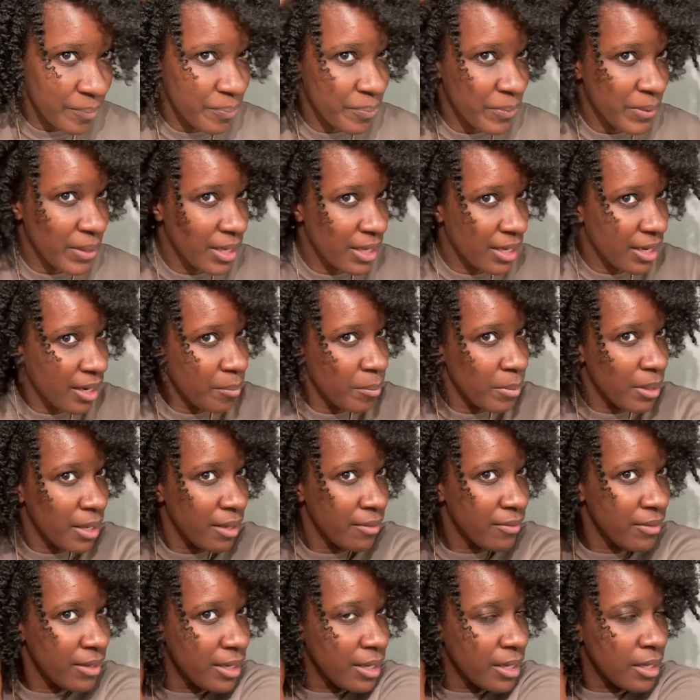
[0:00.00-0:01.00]
and I'm
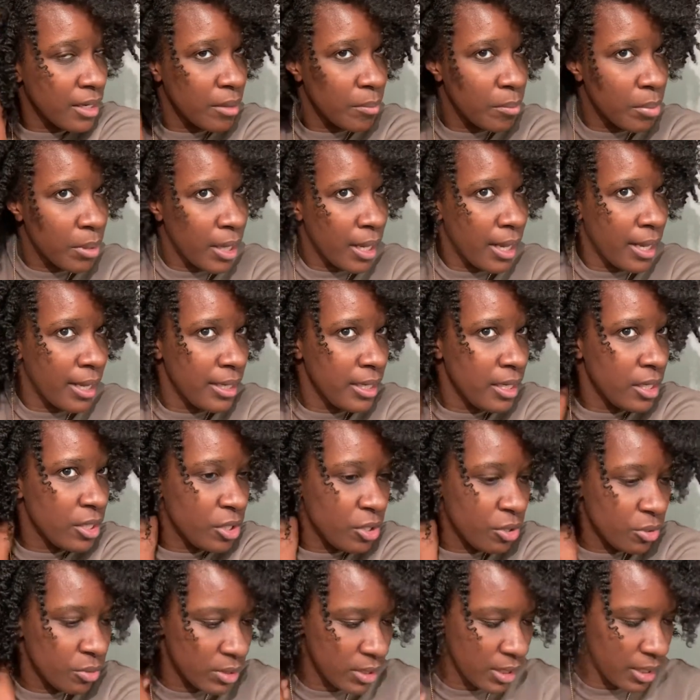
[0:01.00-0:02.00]
heavy handed, but I didn't
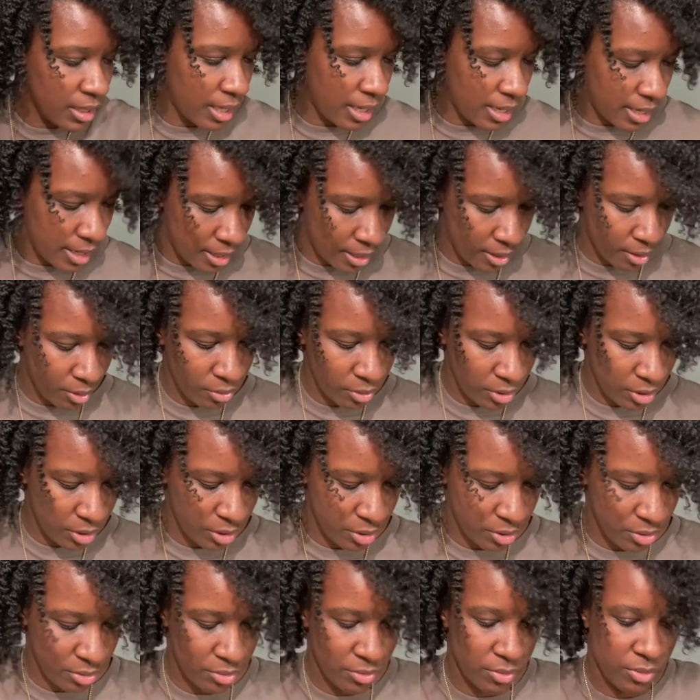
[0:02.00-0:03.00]
use a lot. I only
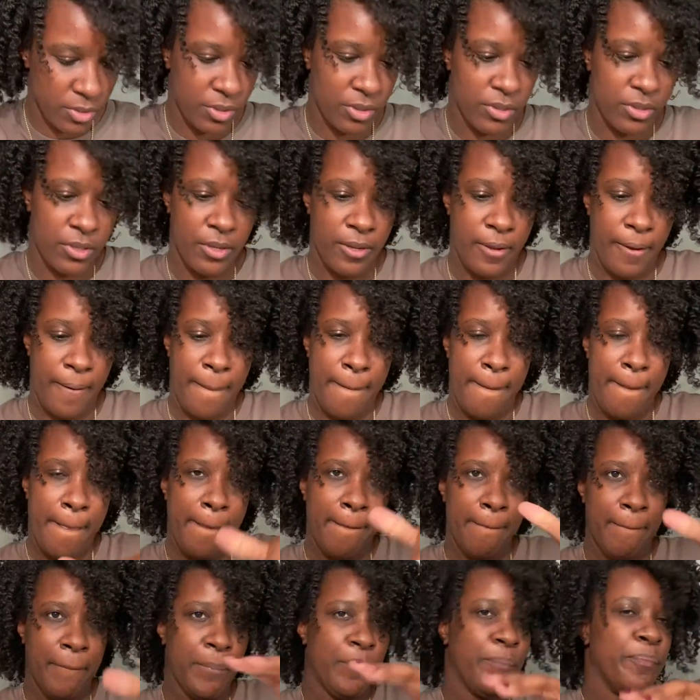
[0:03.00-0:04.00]
used
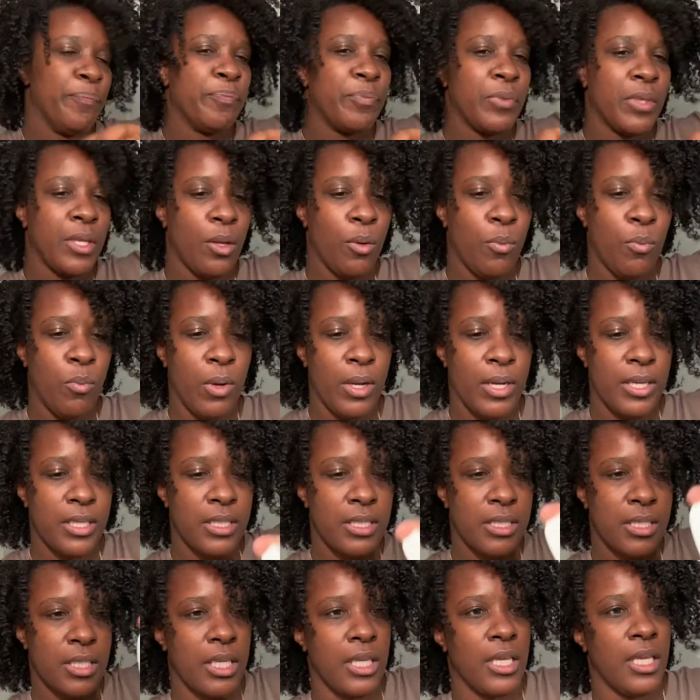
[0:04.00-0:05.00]

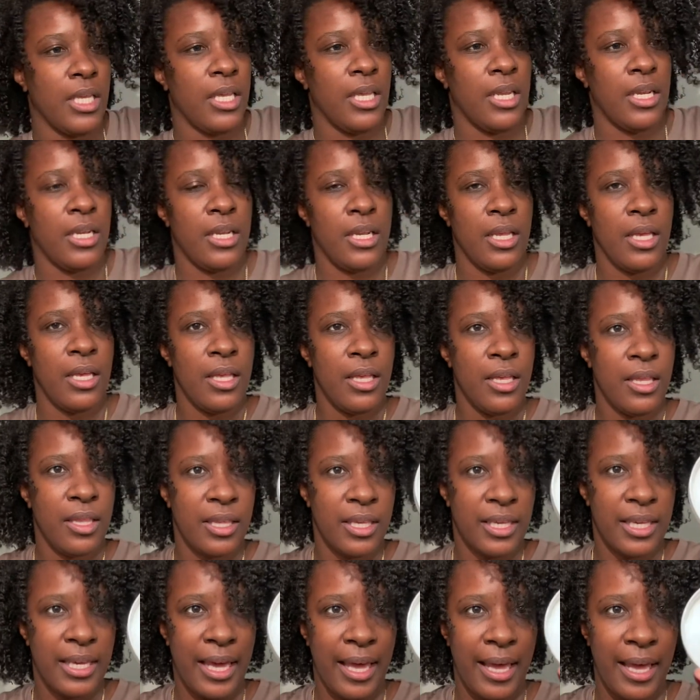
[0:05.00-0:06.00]
what's in the
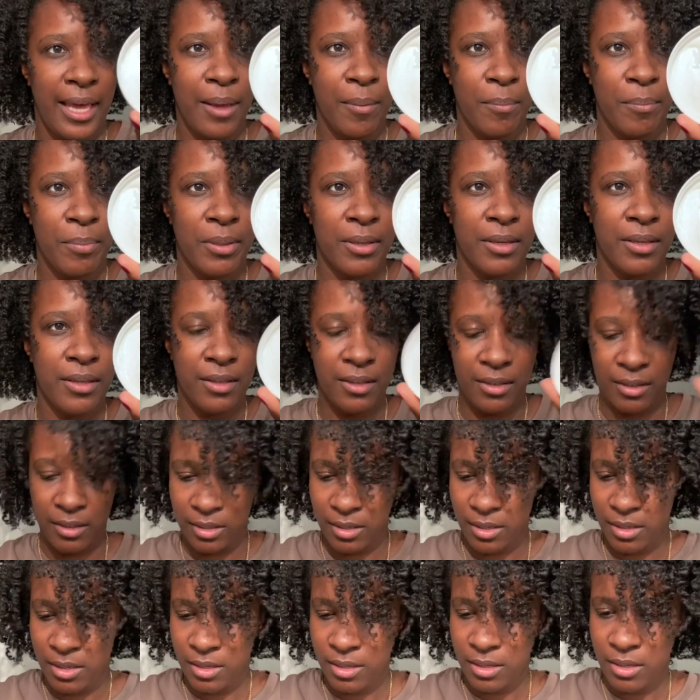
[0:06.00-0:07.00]
cap.
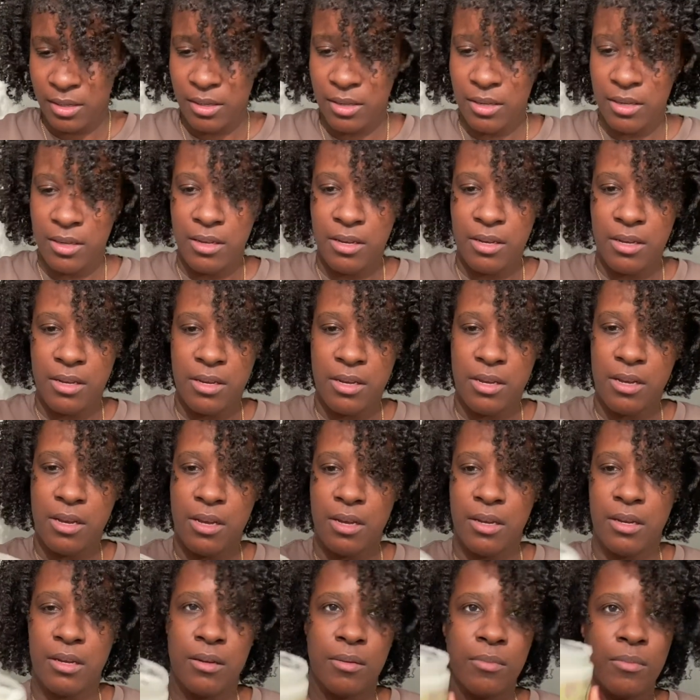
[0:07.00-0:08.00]

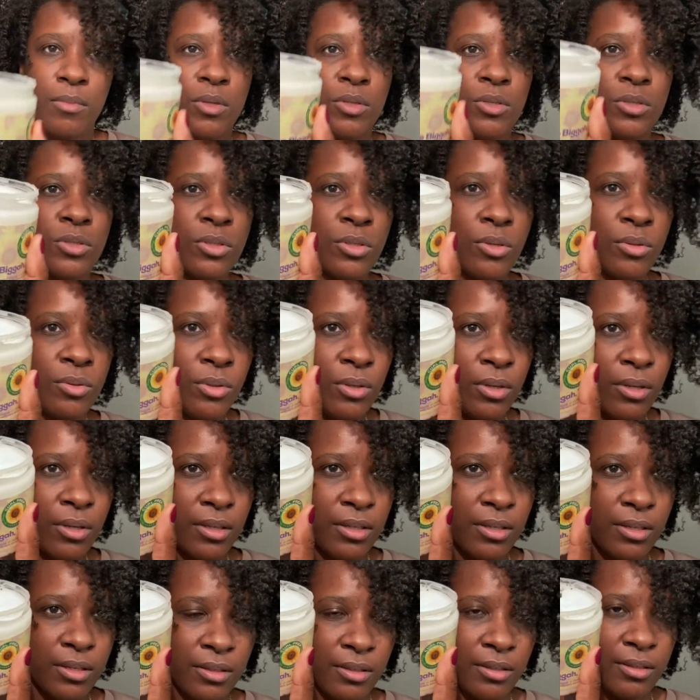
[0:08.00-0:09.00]
Um, so look,
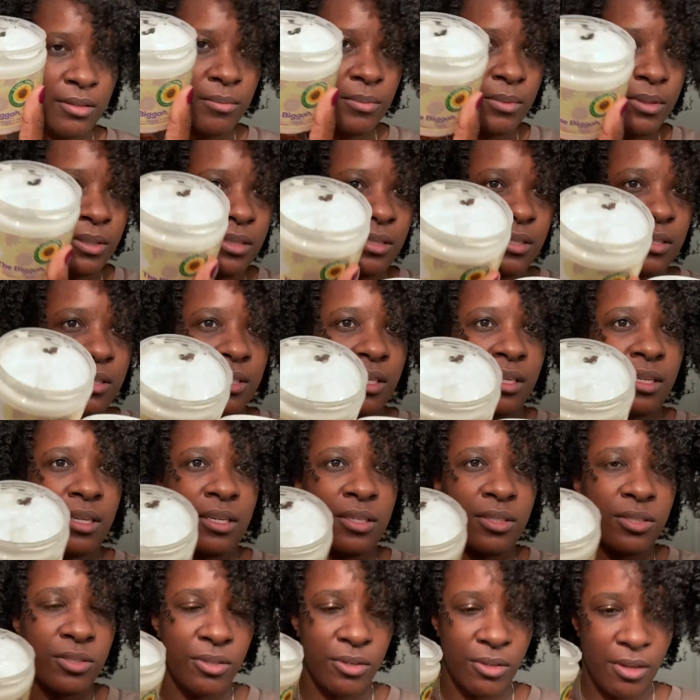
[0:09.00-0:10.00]
can I
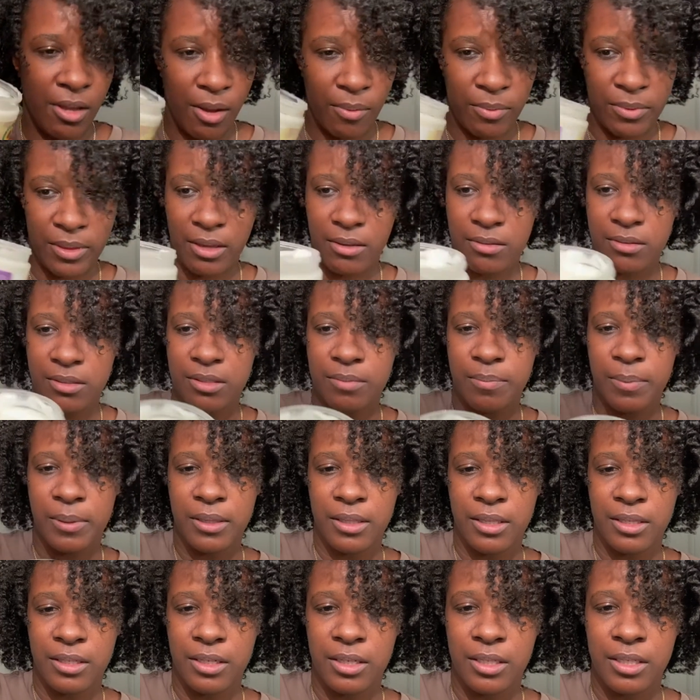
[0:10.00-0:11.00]
show y'all without
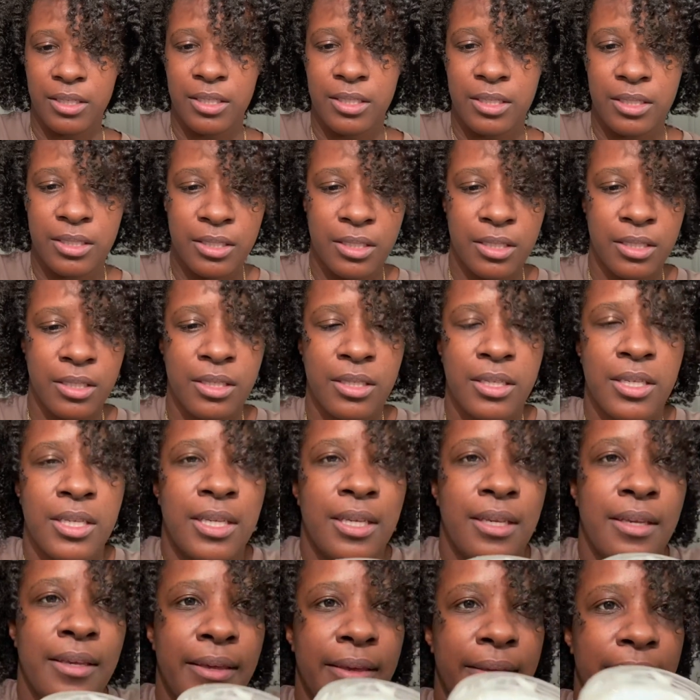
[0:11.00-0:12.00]
spilling this?
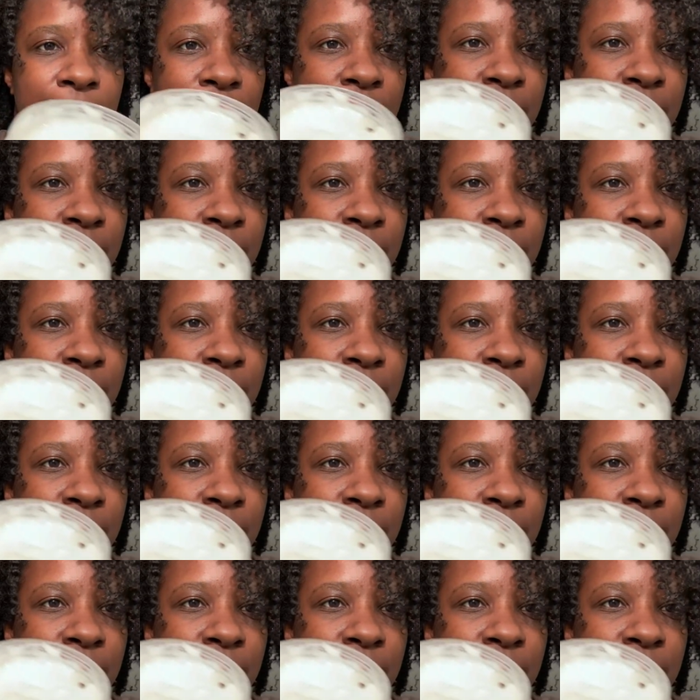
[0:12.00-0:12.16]
Yeah.